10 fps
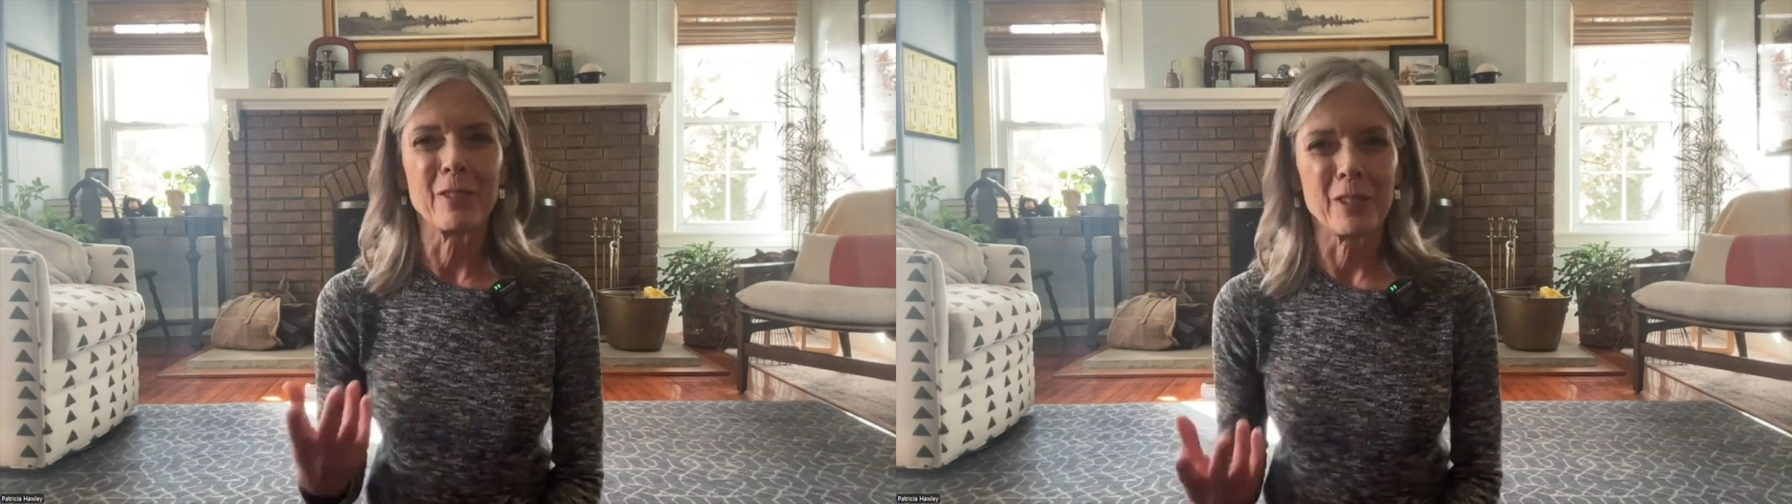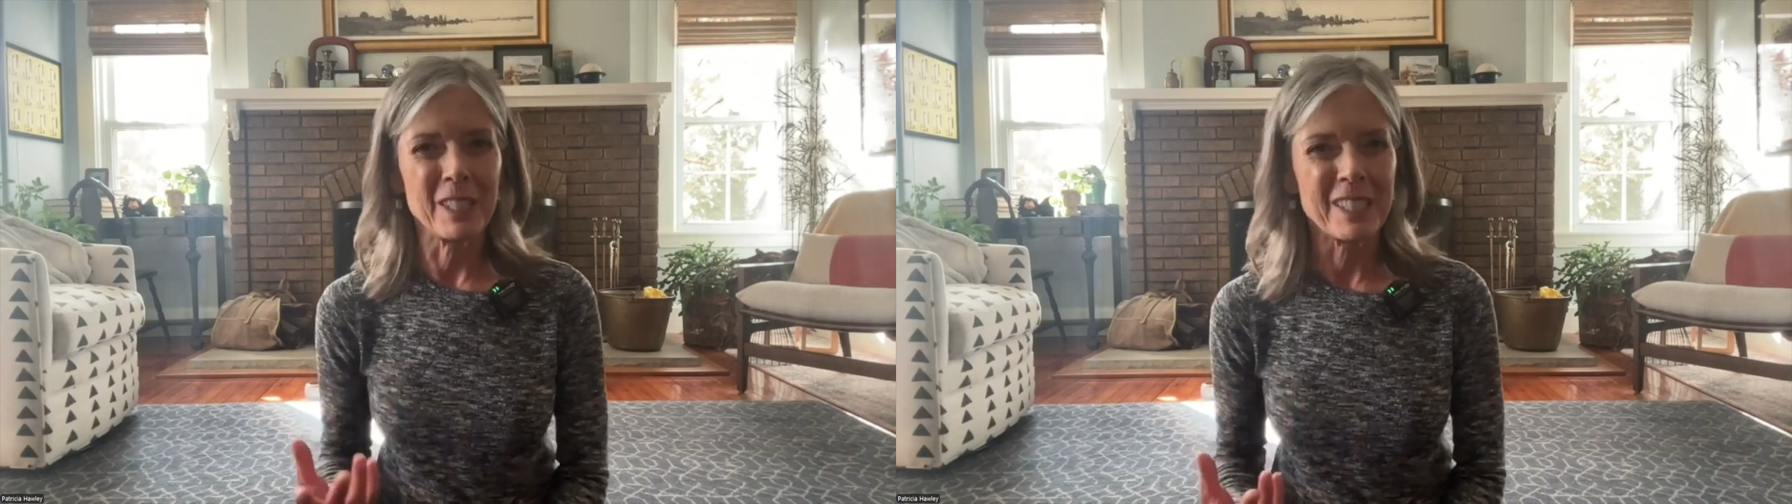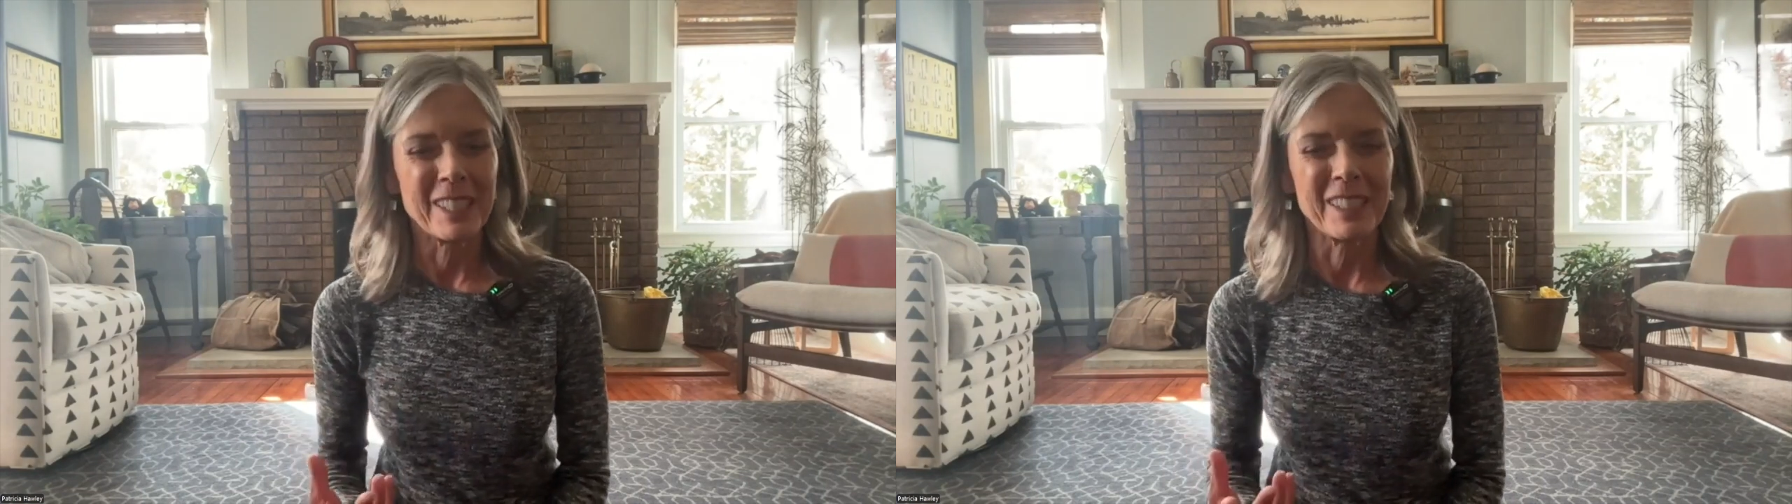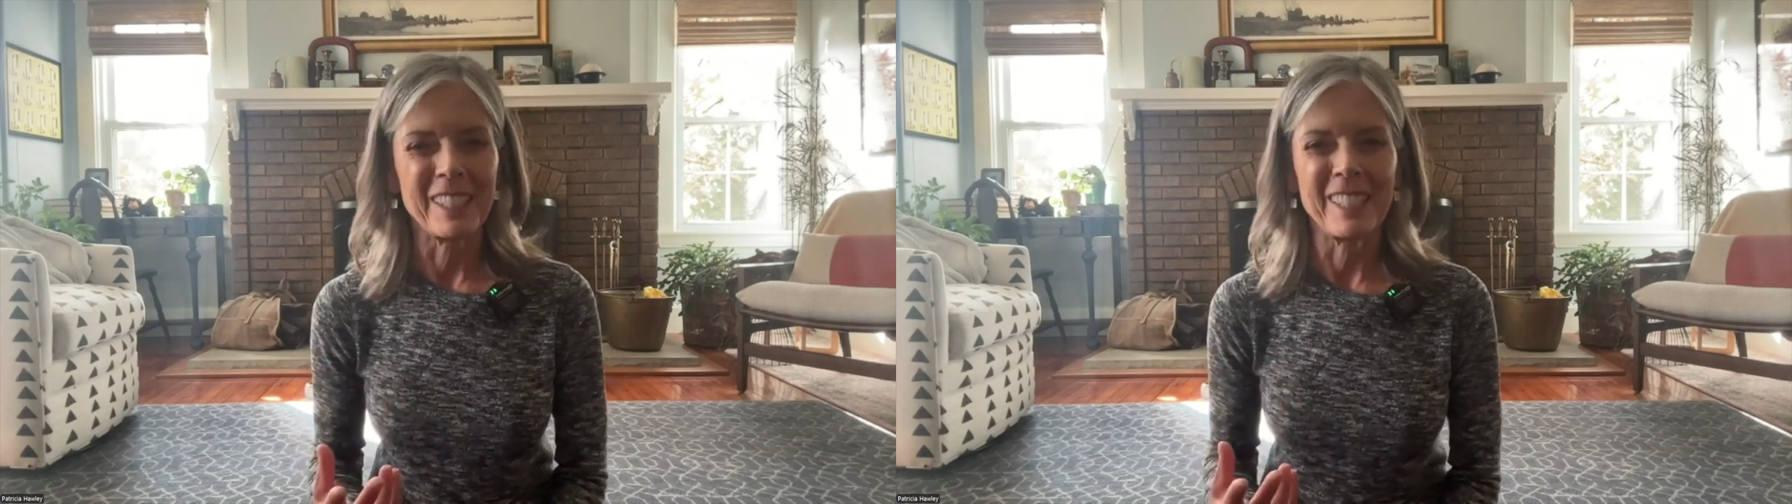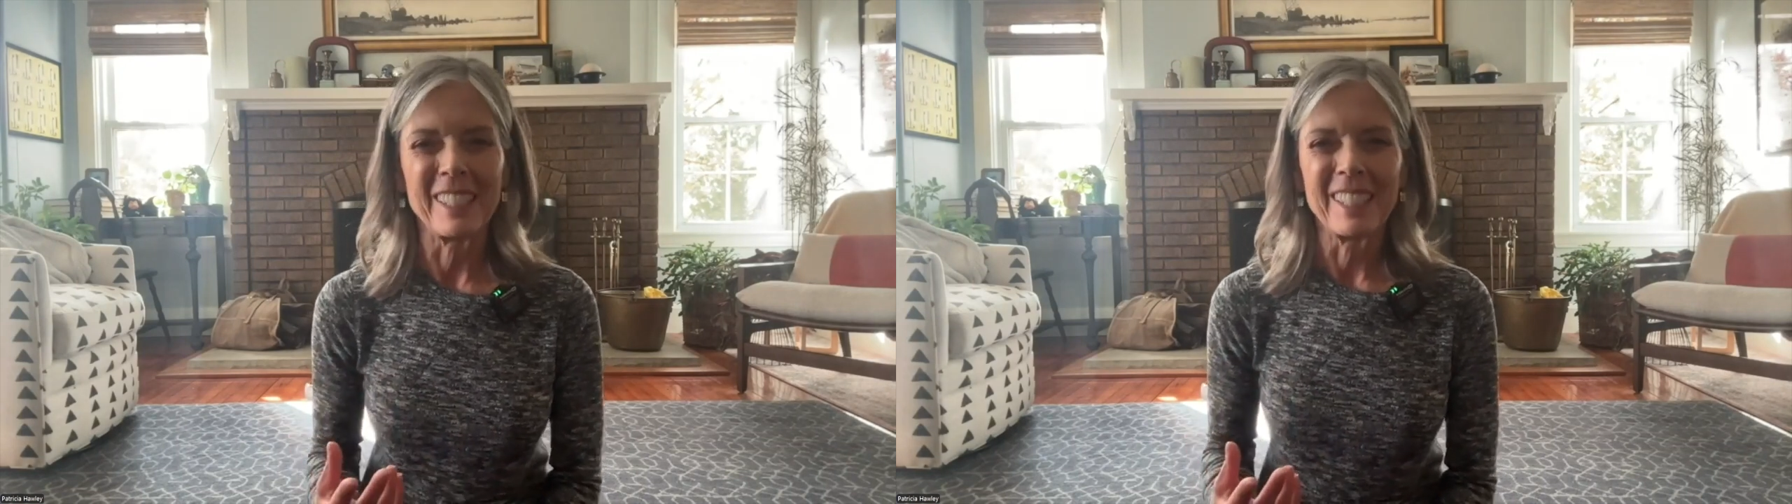
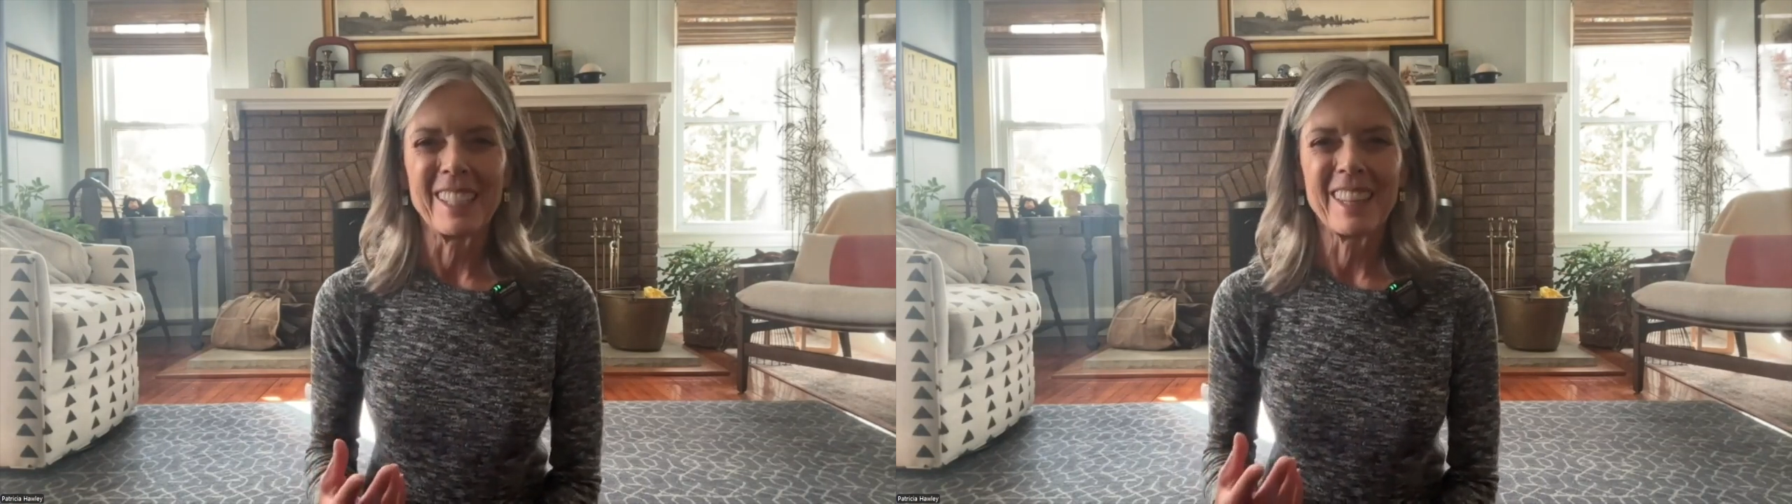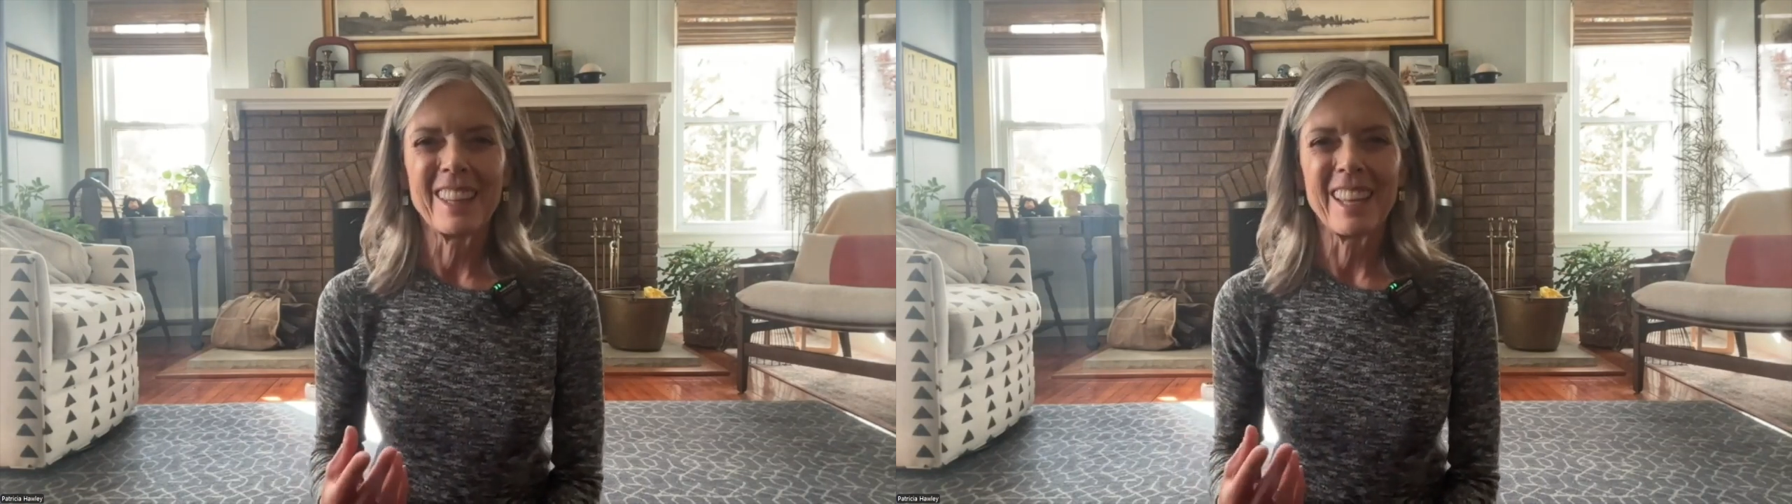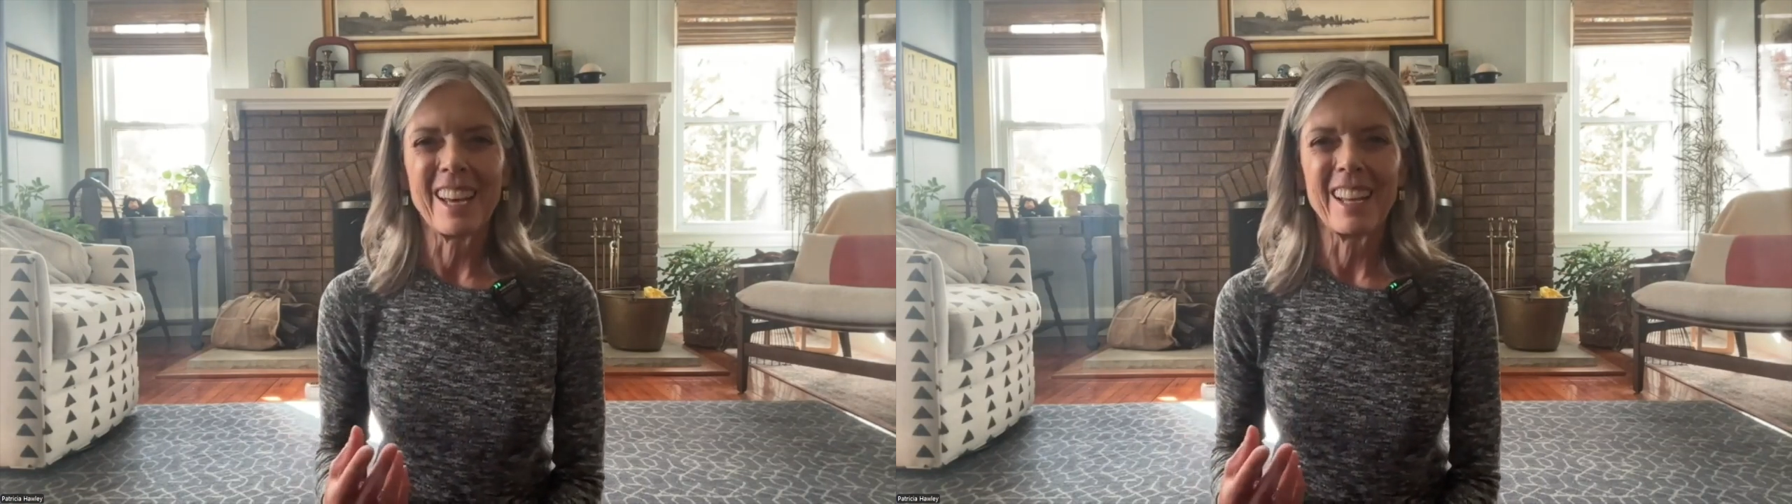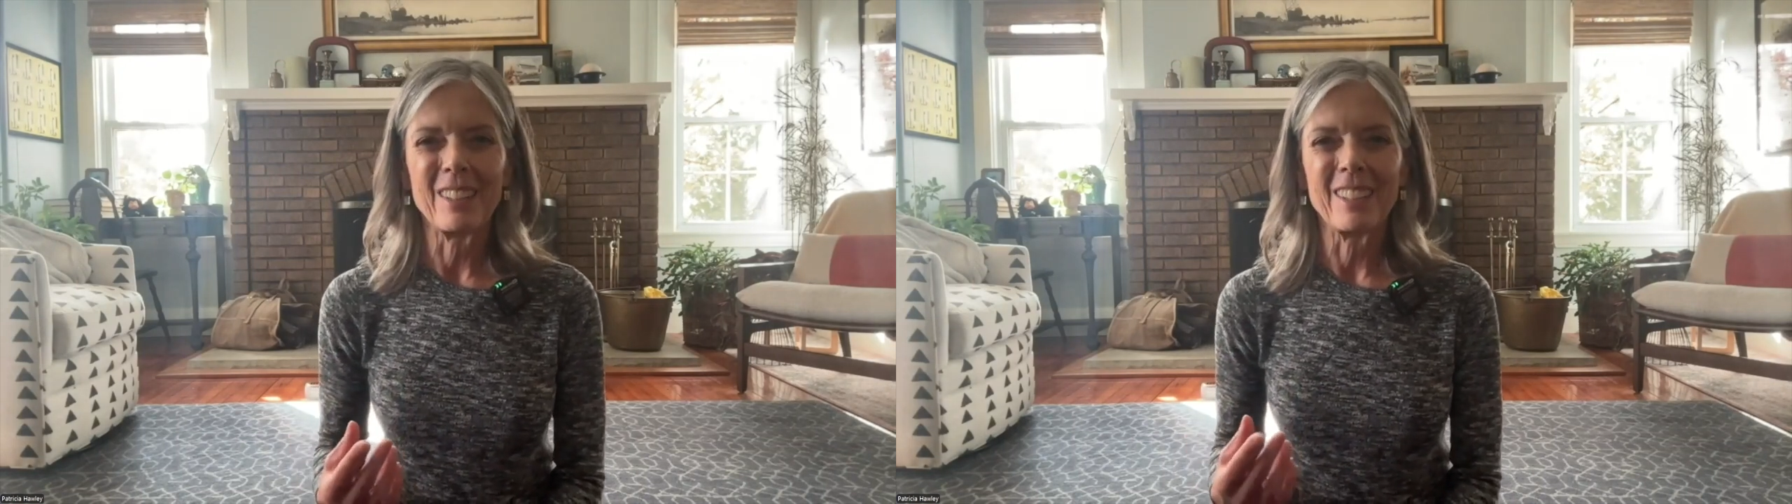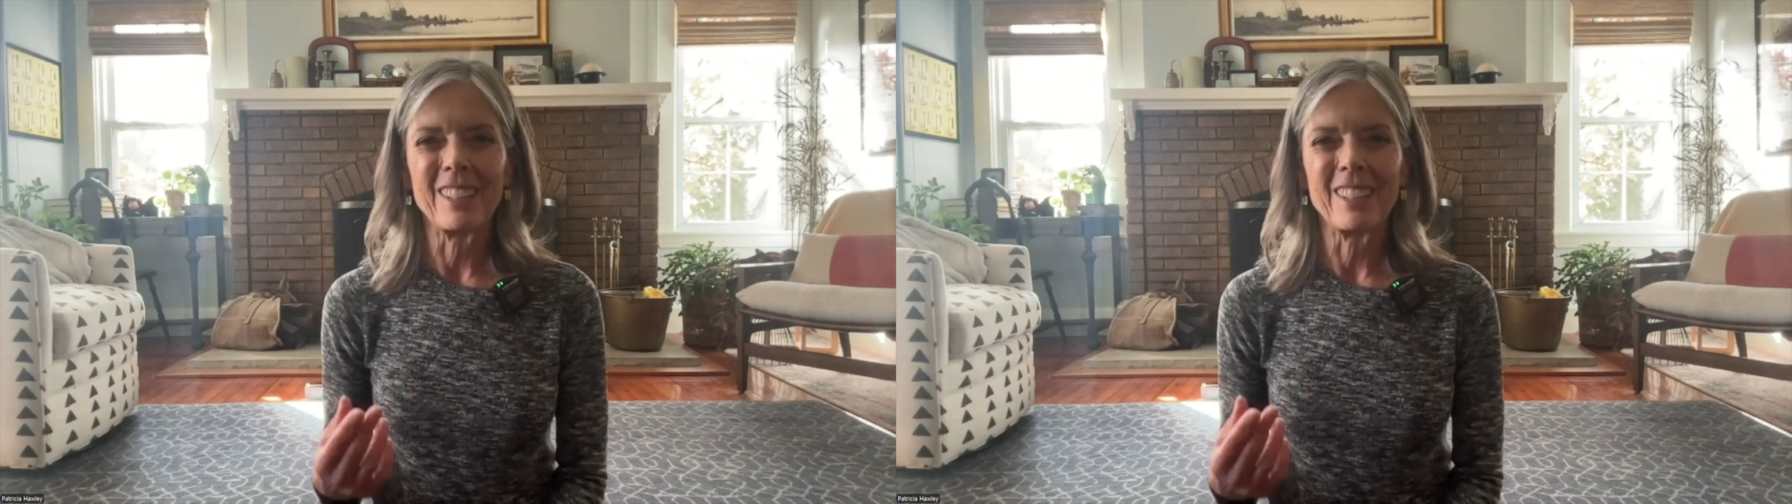recently that